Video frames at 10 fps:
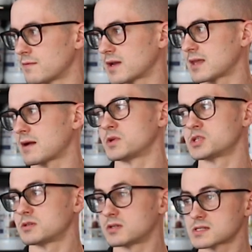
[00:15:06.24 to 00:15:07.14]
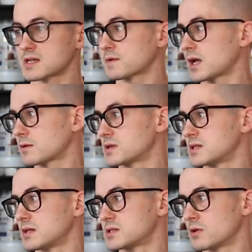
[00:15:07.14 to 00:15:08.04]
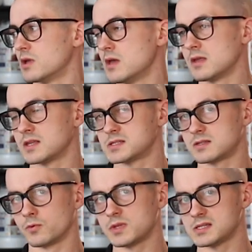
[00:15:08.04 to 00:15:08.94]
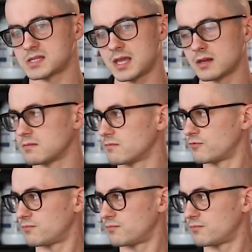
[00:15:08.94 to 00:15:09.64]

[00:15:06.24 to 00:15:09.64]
like that, which does have calories in it. So there's all these hidden